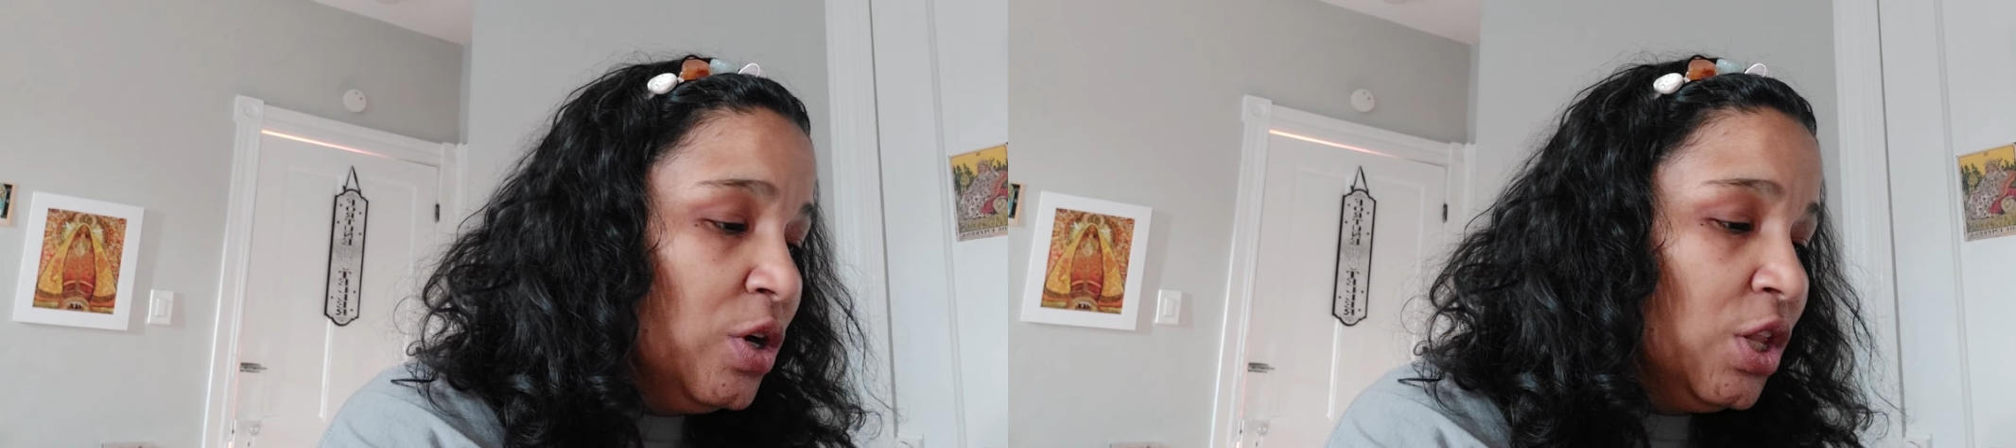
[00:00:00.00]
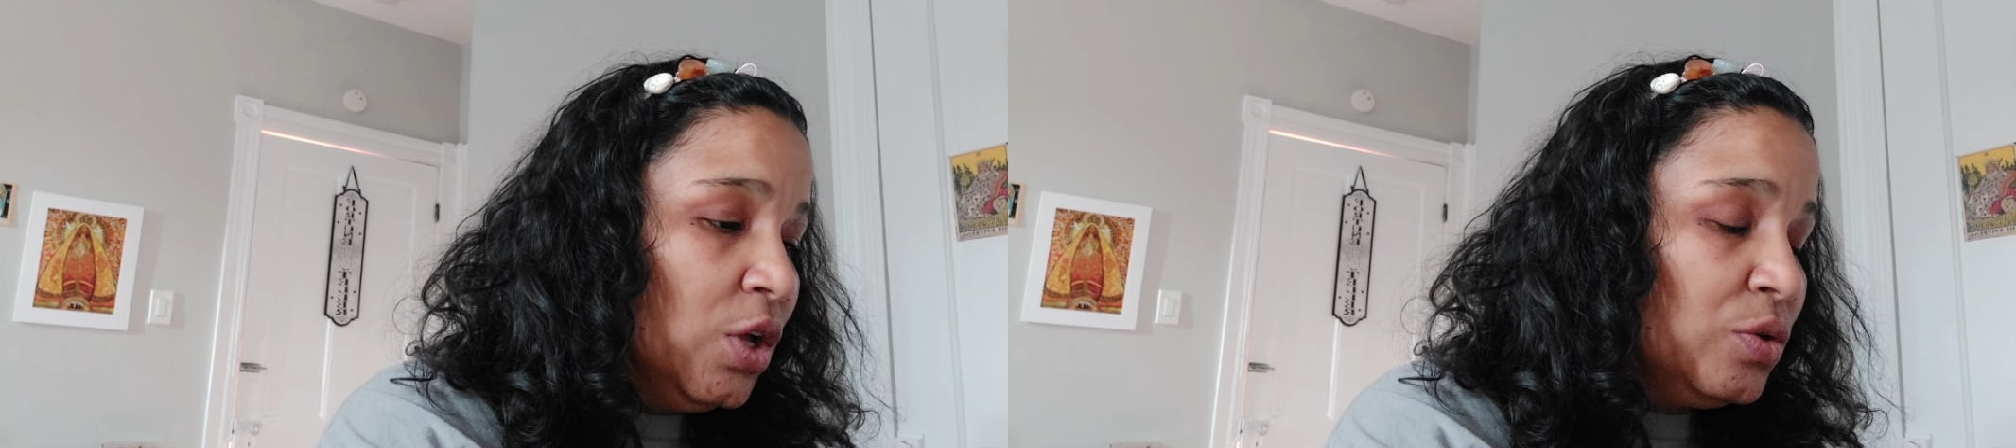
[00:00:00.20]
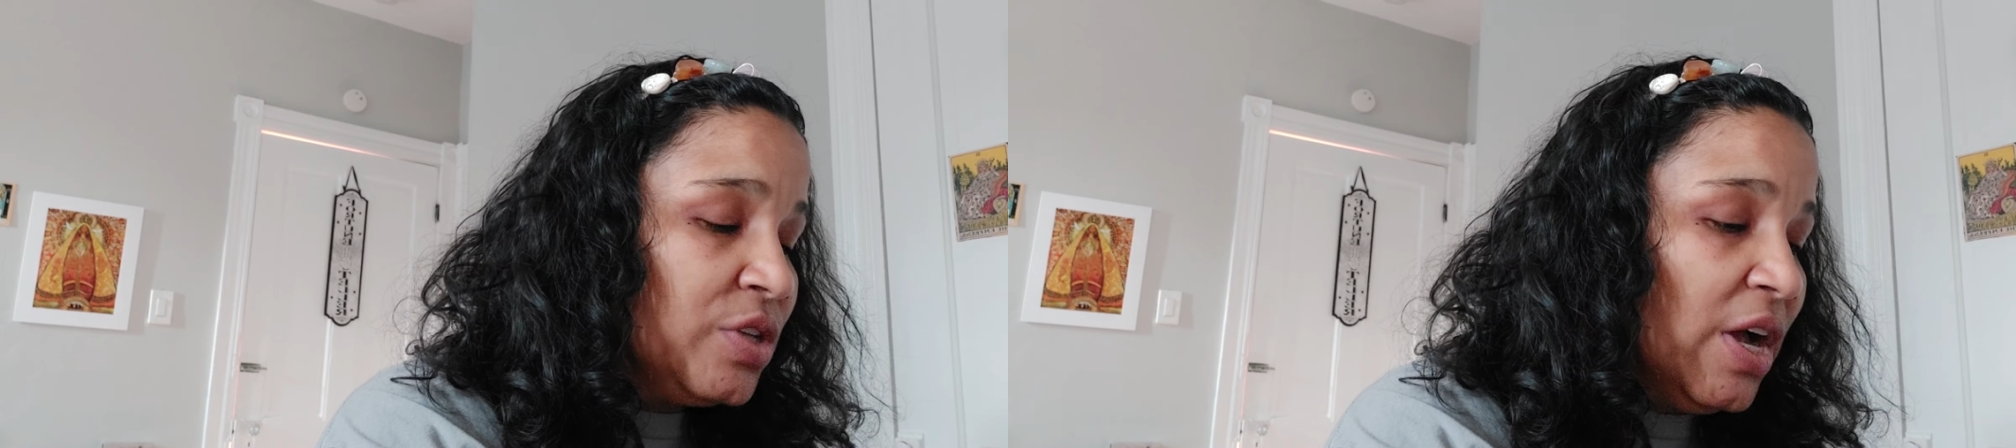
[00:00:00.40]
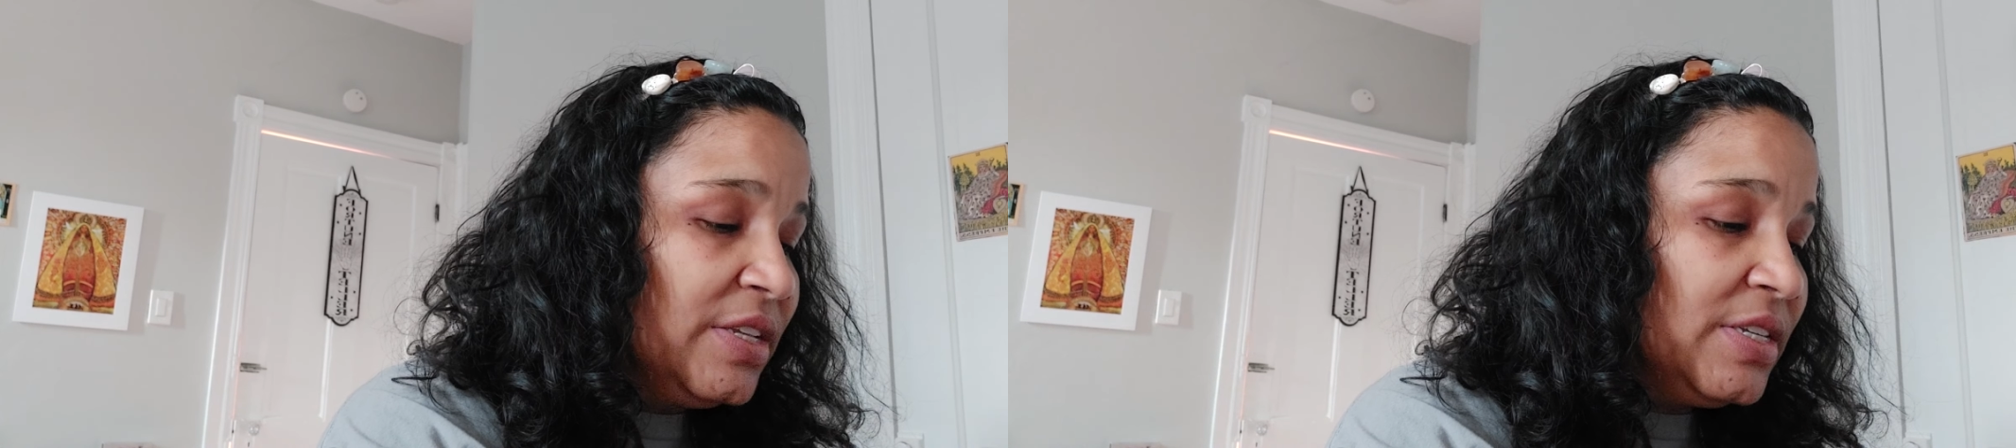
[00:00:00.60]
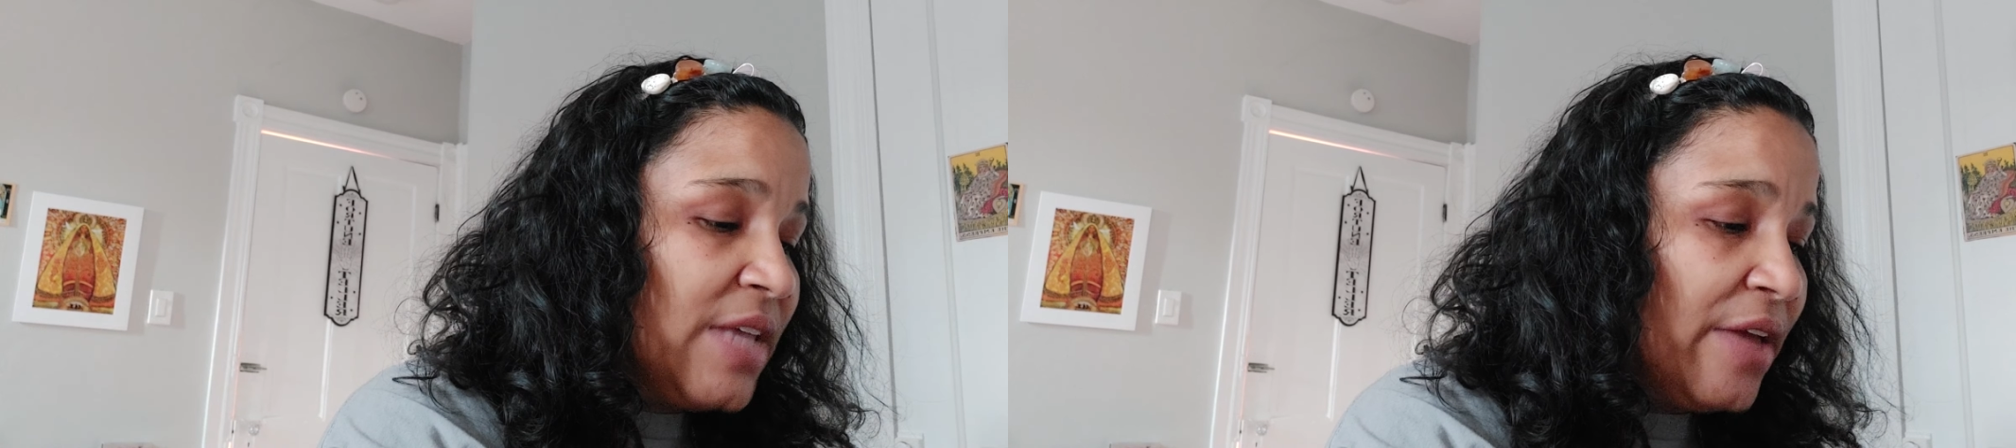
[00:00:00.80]
close
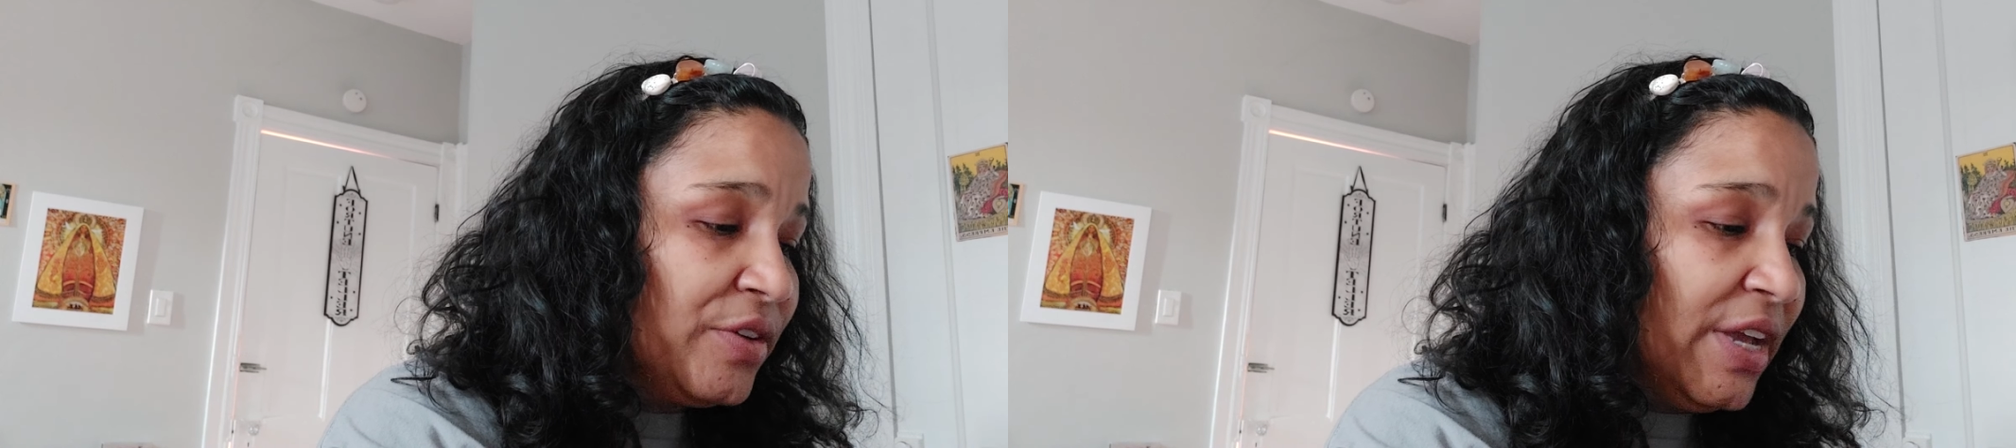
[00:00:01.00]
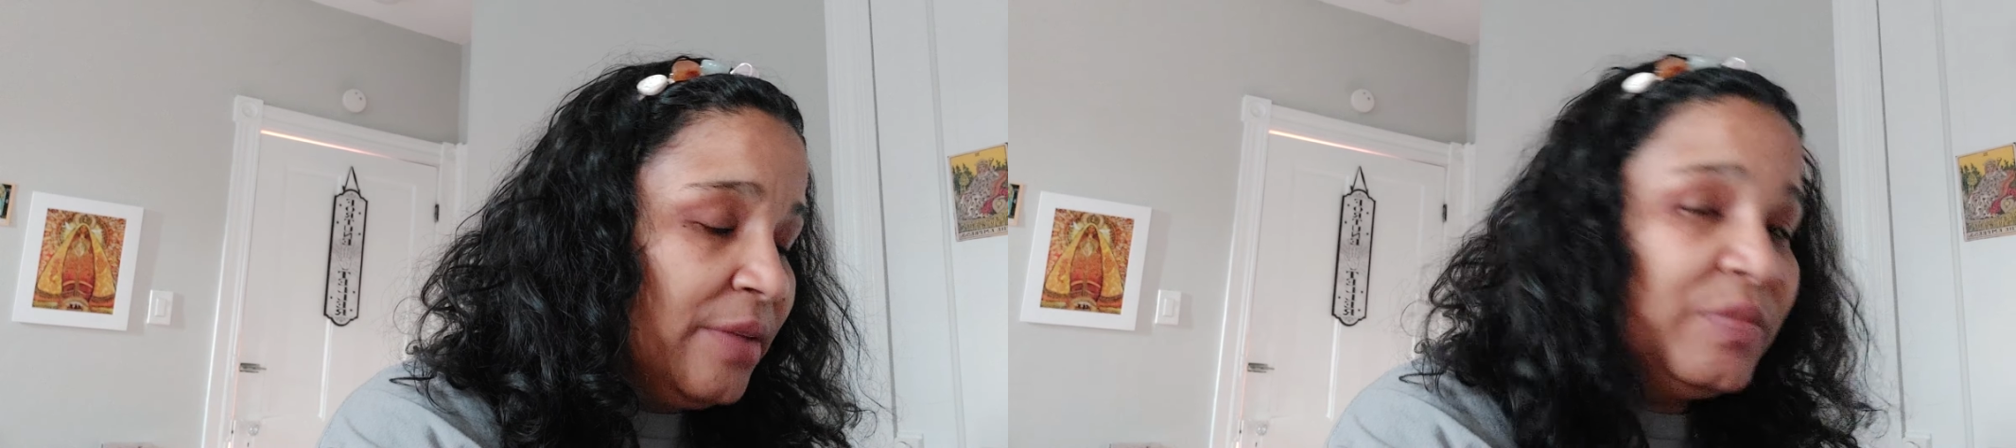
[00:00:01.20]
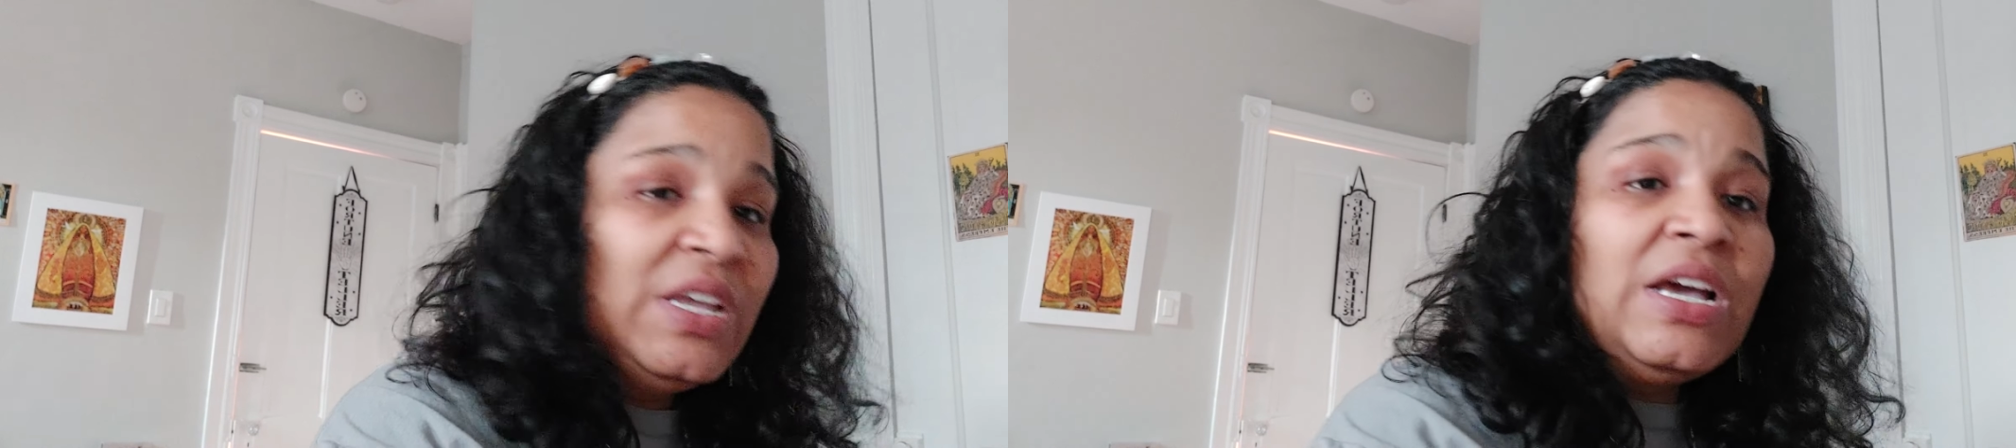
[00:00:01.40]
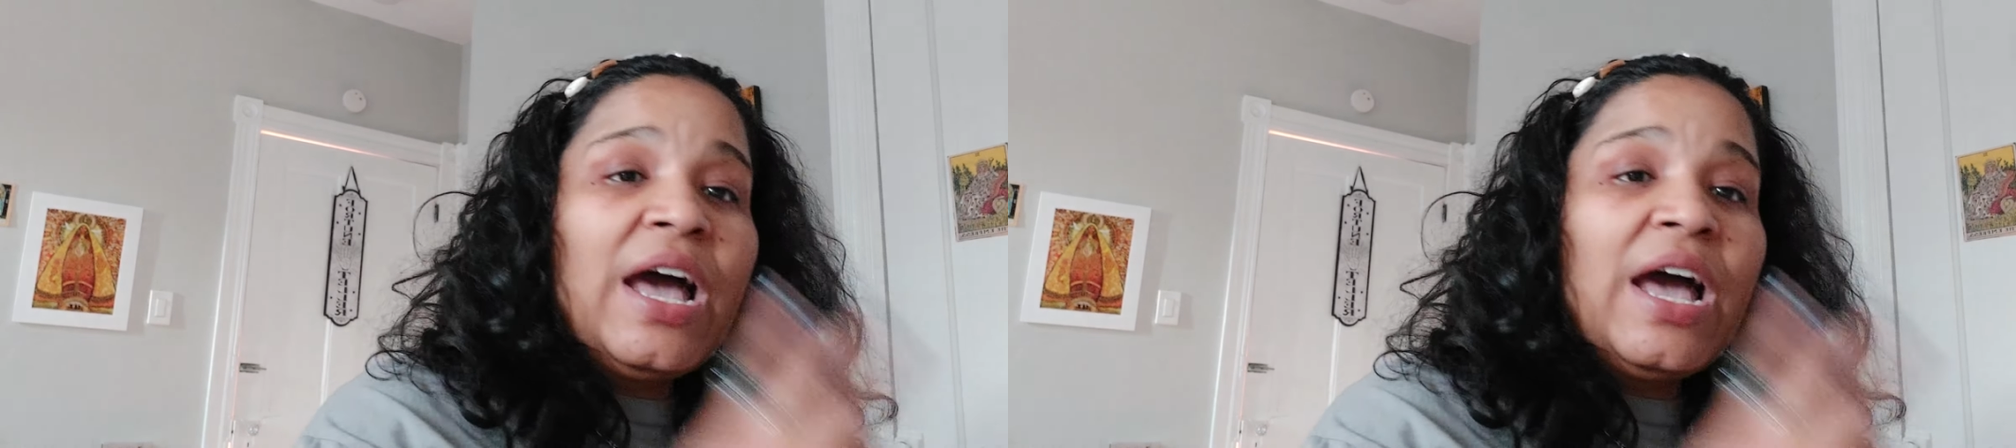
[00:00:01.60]
on Saturday.